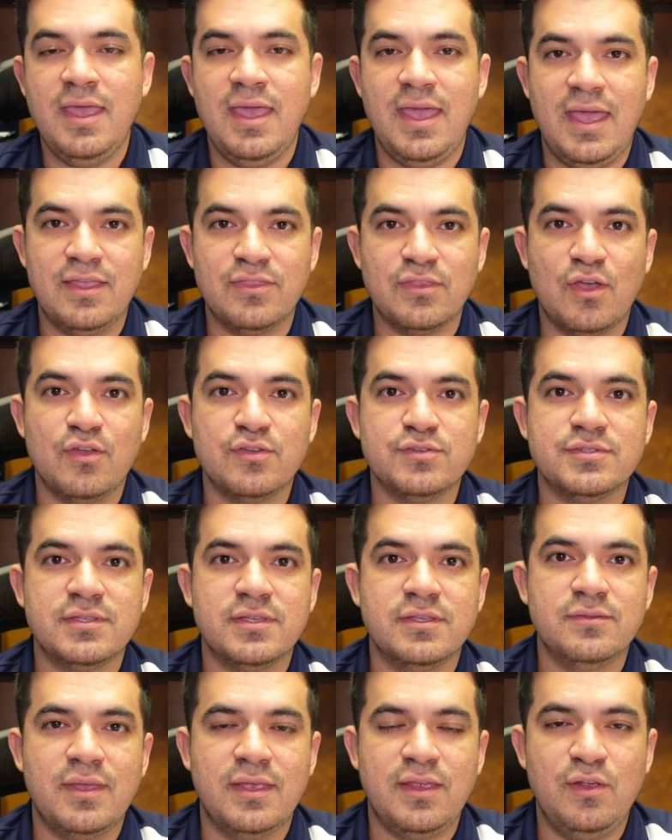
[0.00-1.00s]
And
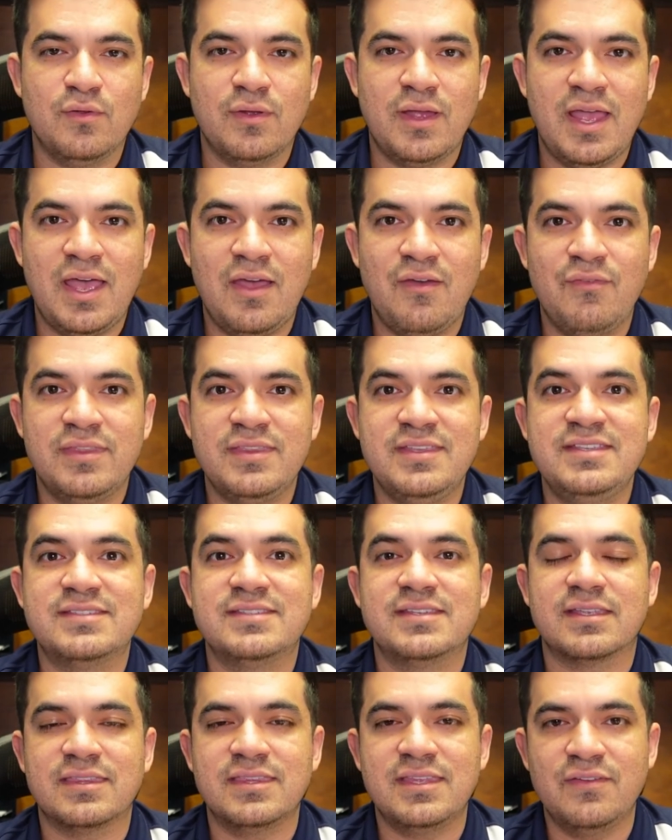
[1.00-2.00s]
also that you don't have any
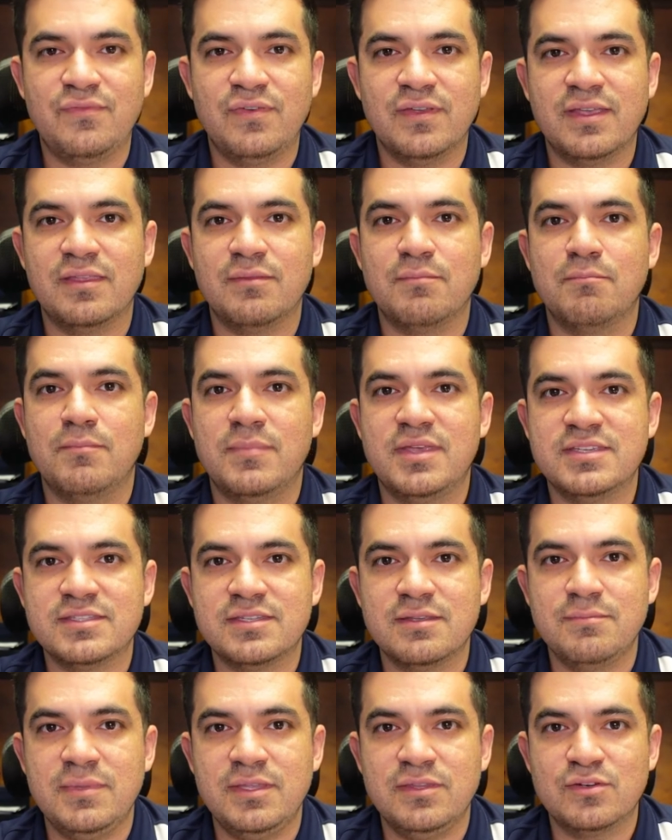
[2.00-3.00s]
significant
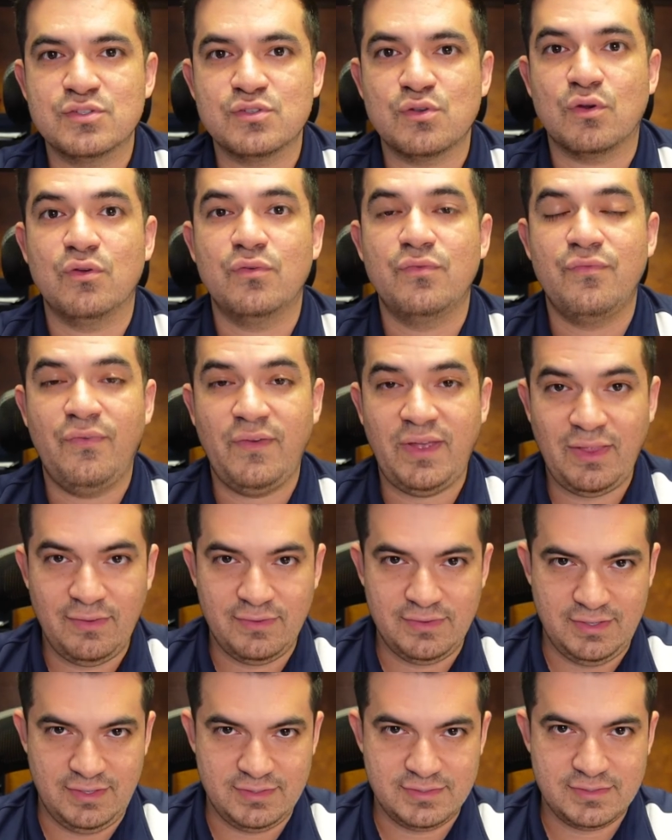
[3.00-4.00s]
misdemeanors or
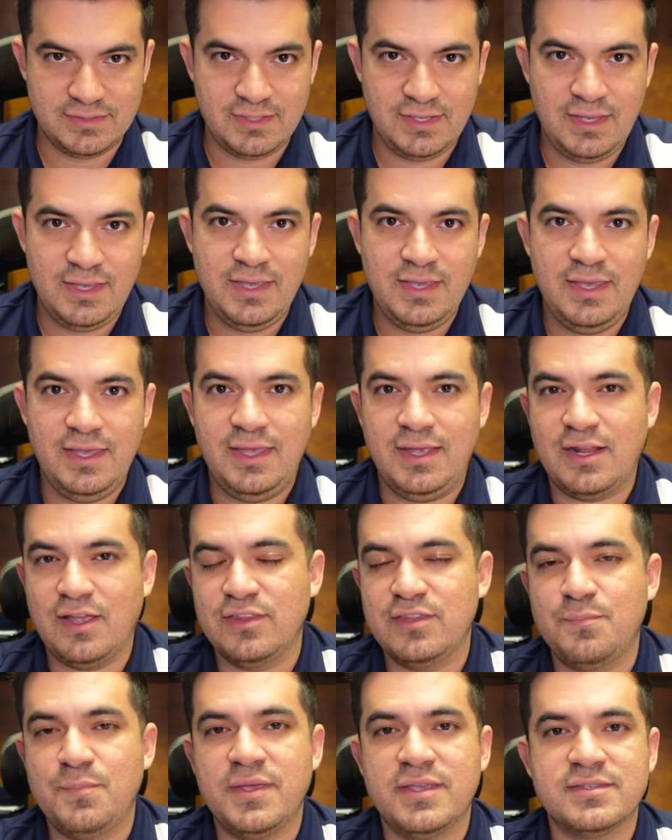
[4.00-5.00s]
felonies. It
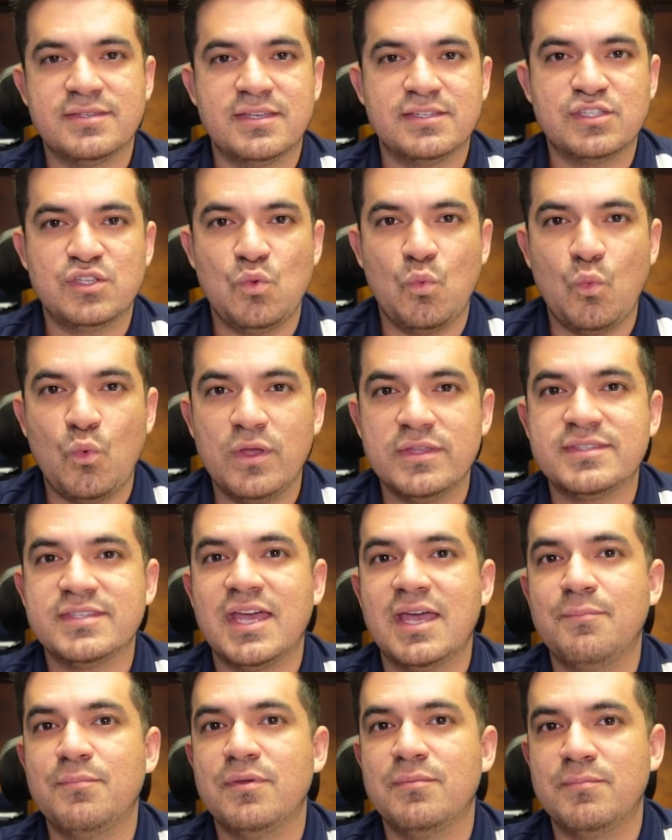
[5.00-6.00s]
all depends as to what
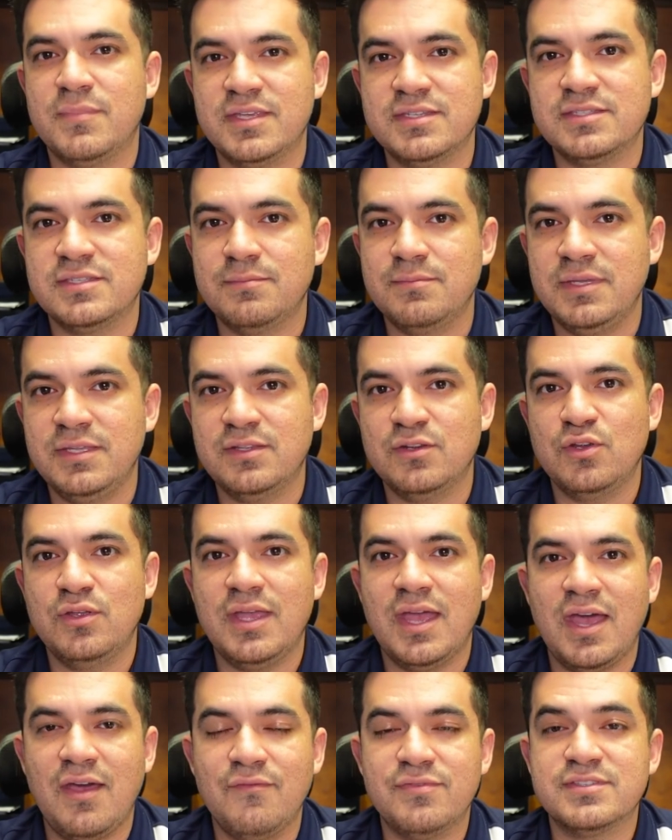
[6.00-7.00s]
type of misdemeanor you
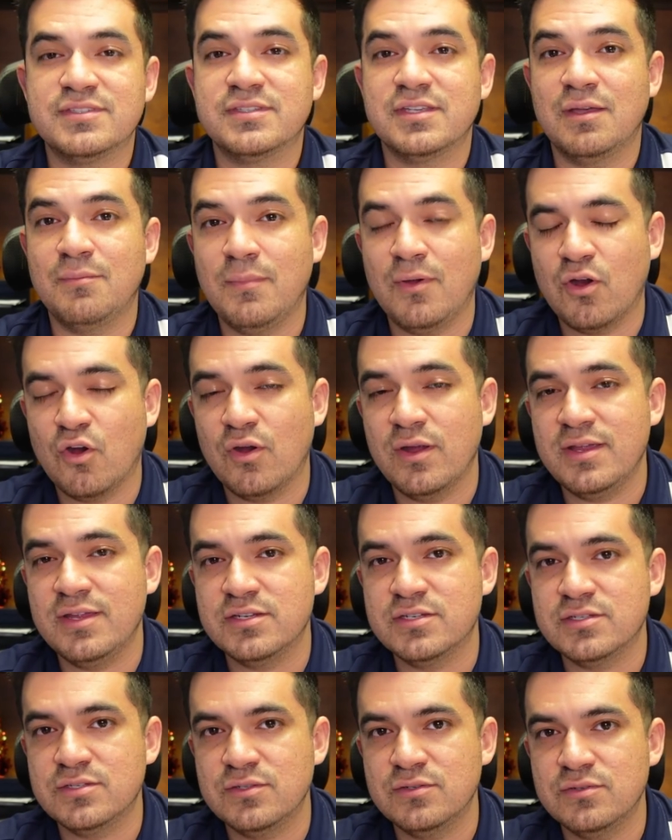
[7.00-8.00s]
have. Some are
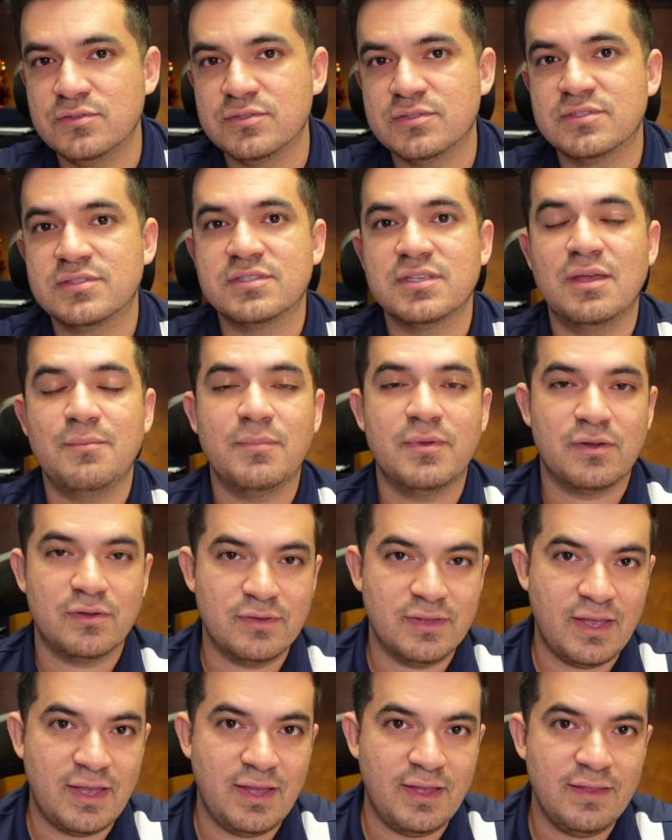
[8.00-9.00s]
issues, some are
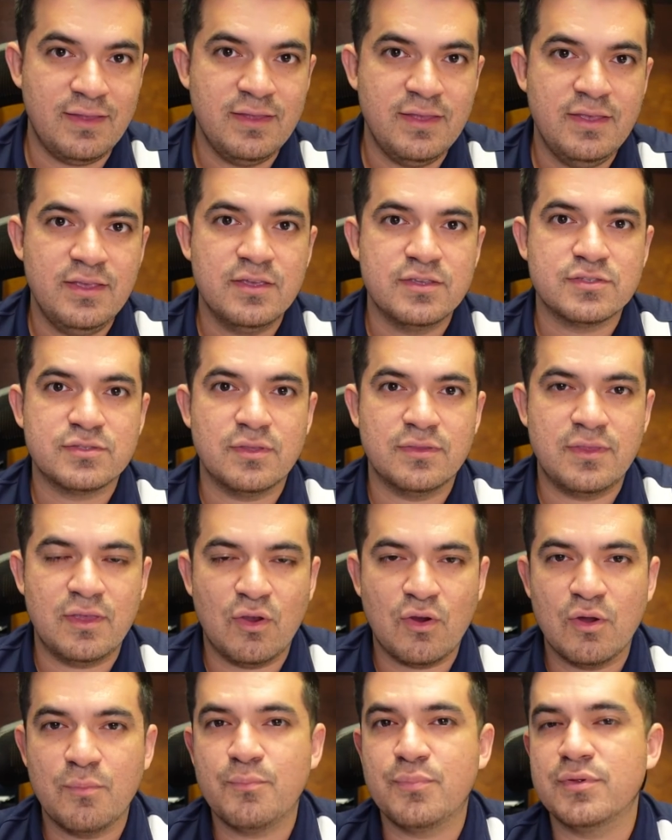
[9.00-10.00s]
not. So
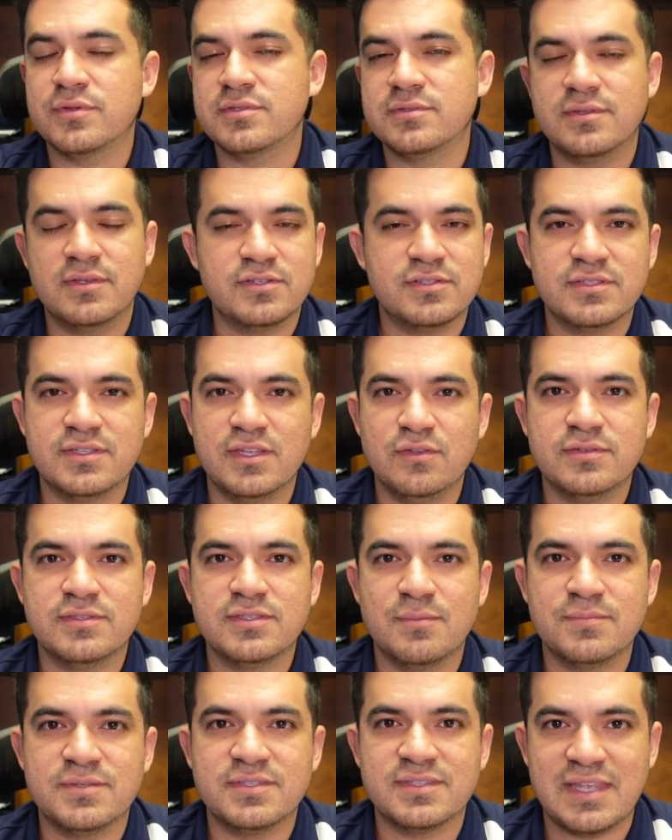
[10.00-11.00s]
there's still
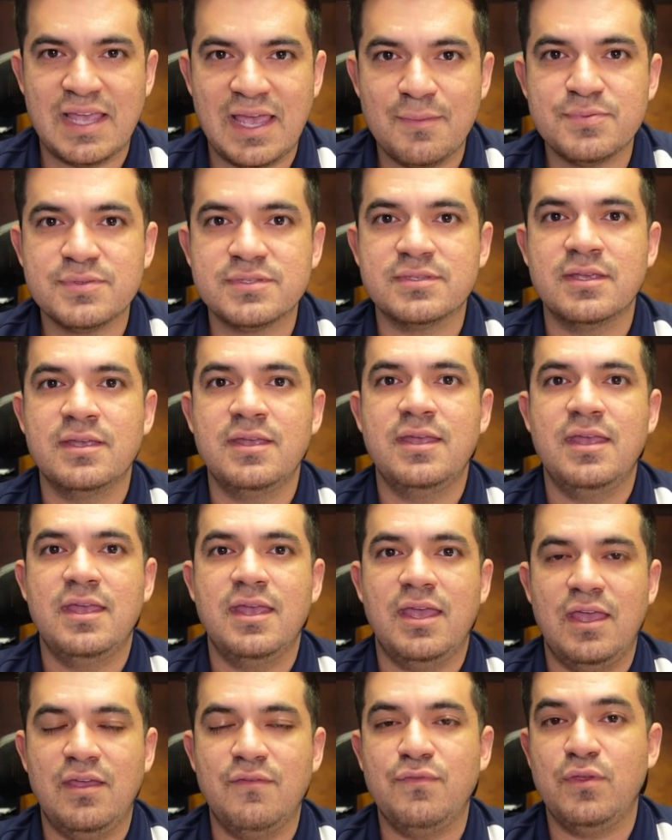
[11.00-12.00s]
some steps.
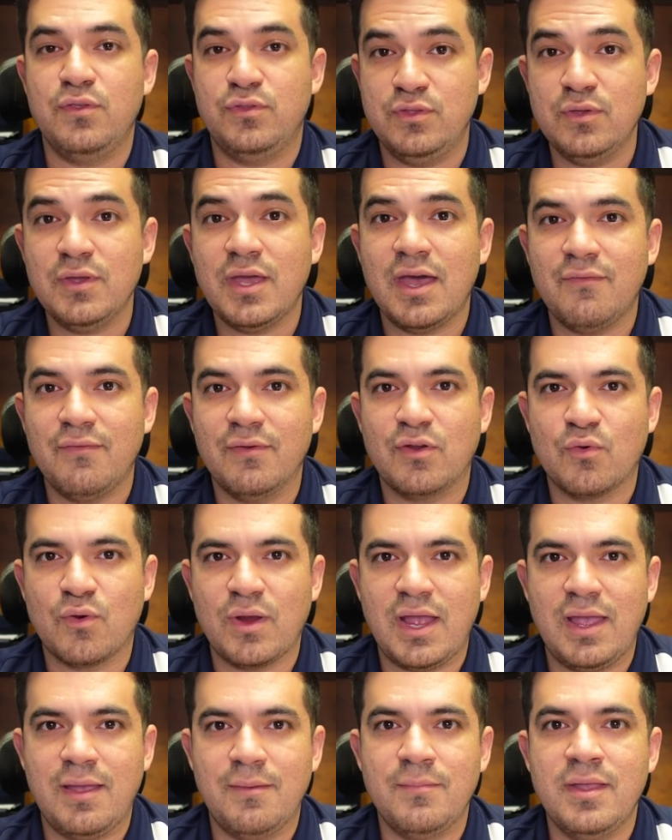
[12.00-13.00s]
If you do have a
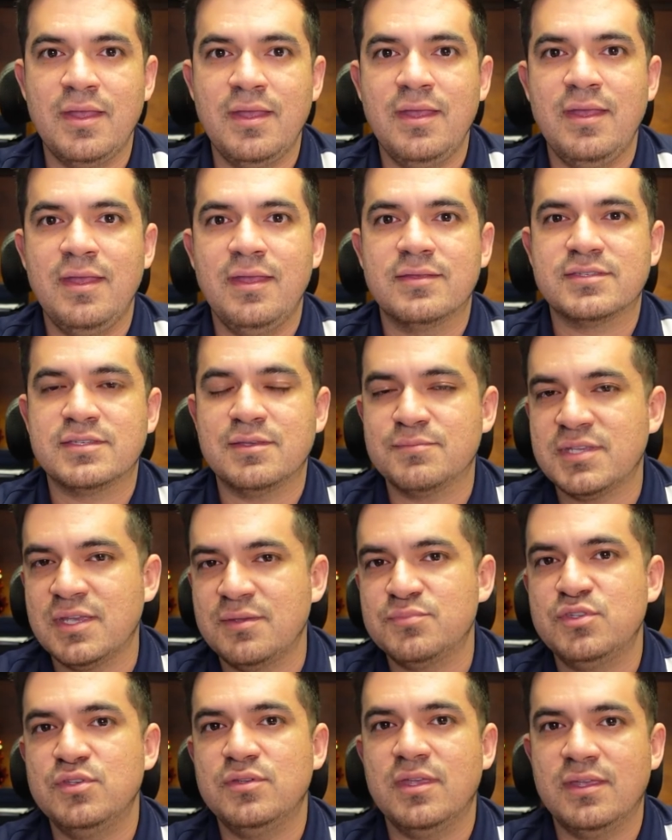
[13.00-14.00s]
crime,
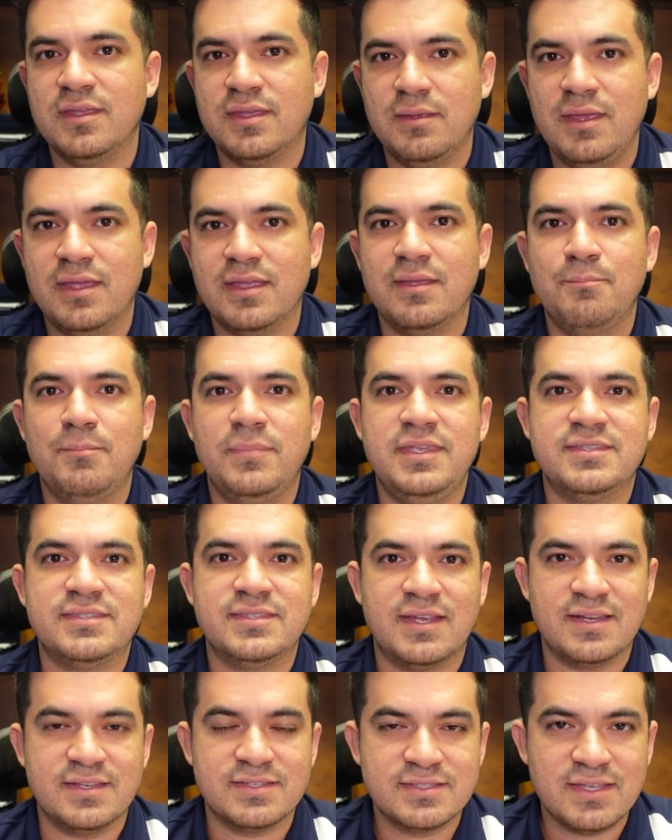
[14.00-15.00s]
sometimes it can be
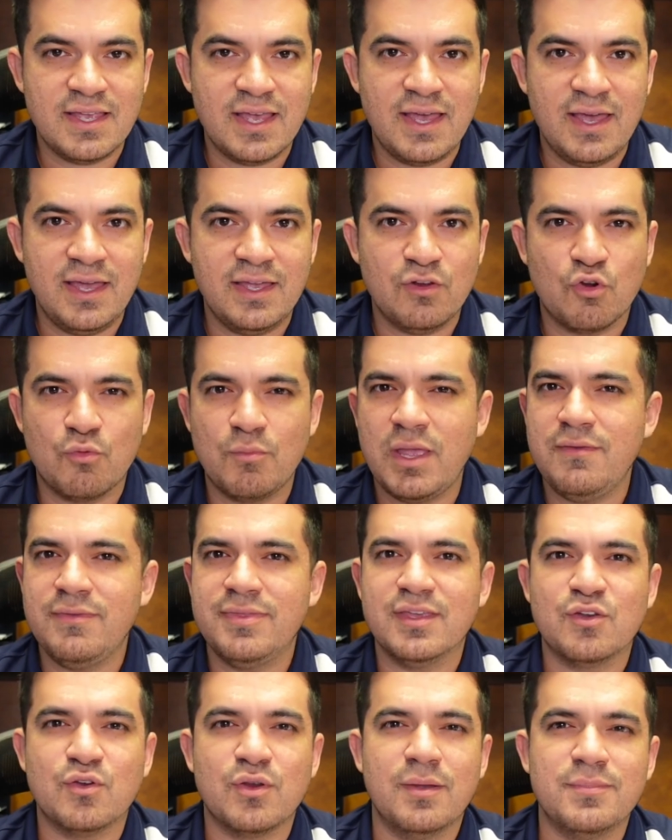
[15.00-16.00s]
set aside, or maybe
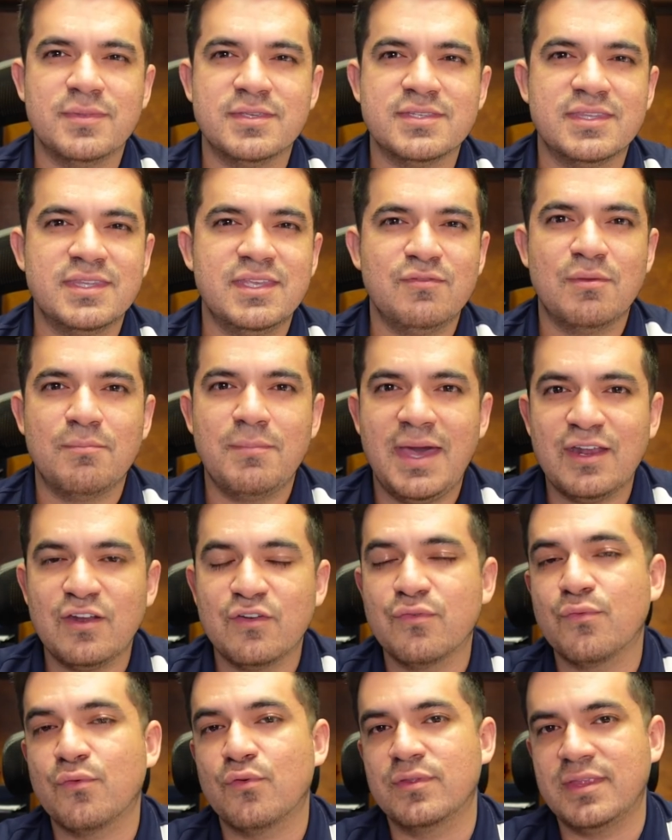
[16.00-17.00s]
the crime doesn't even
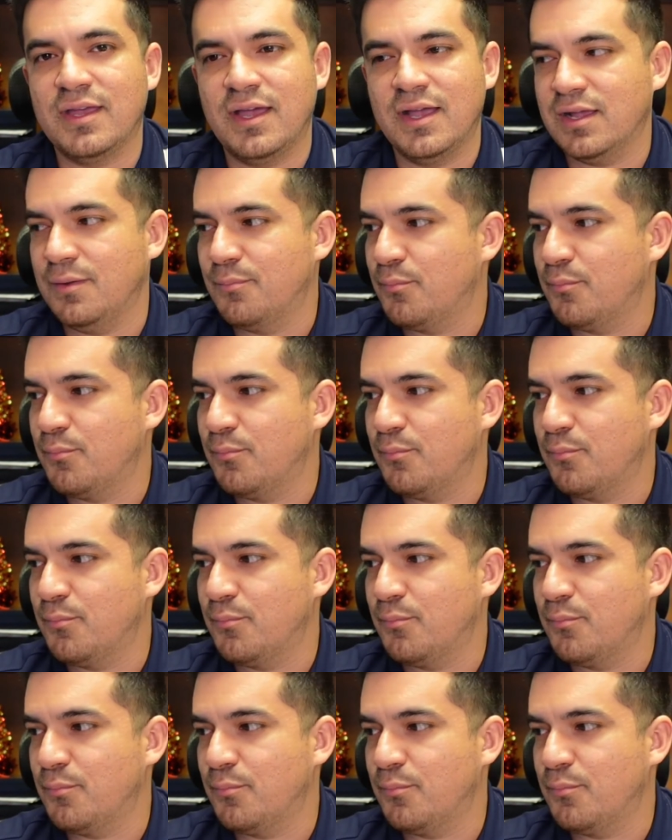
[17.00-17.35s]
matter for DACA